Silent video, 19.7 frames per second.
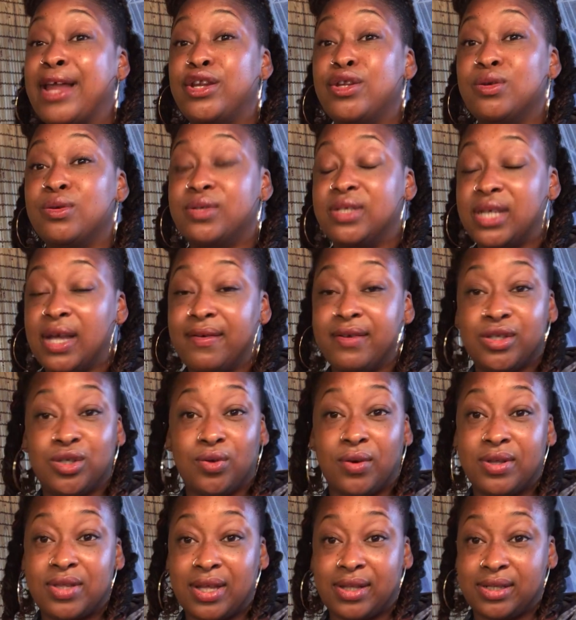that new
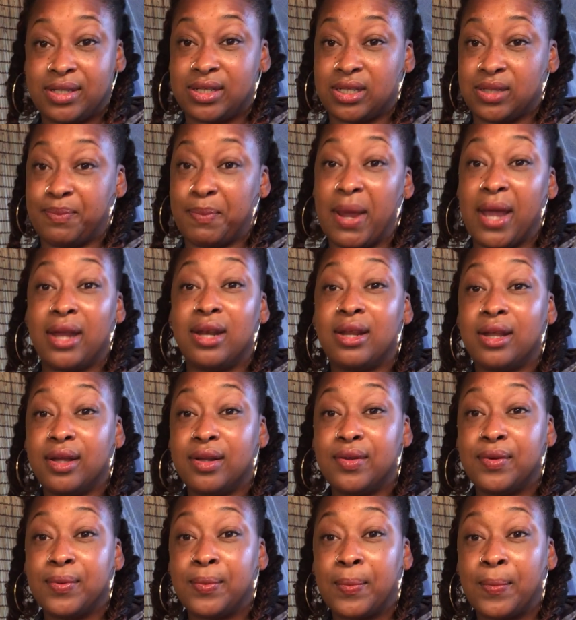territory that's
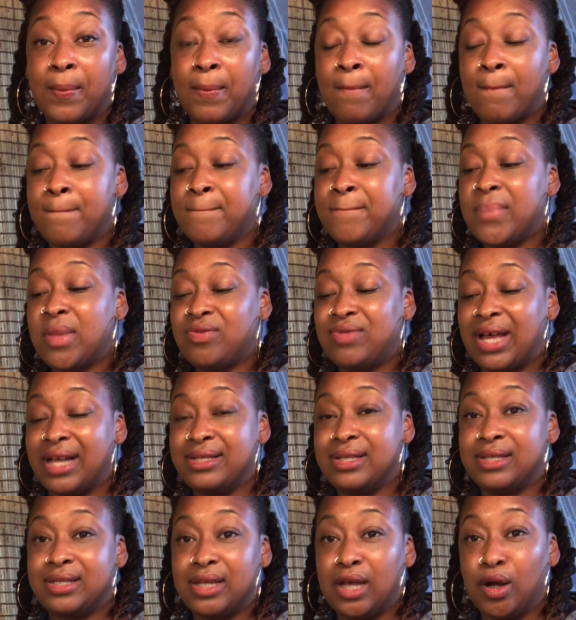expanded.
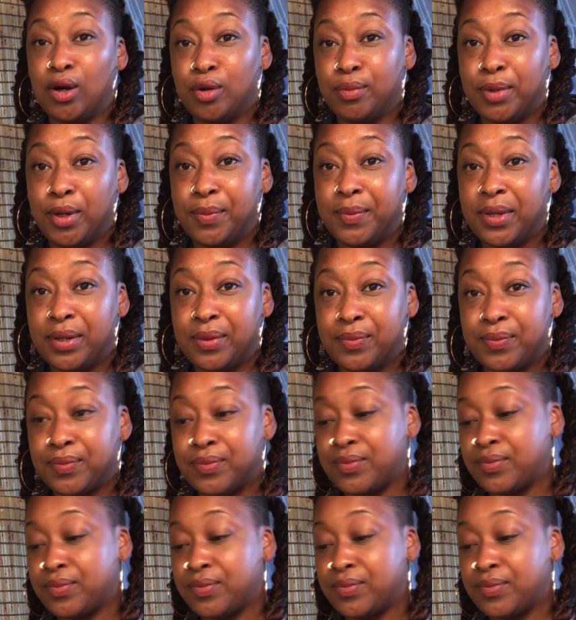That's a tower moment.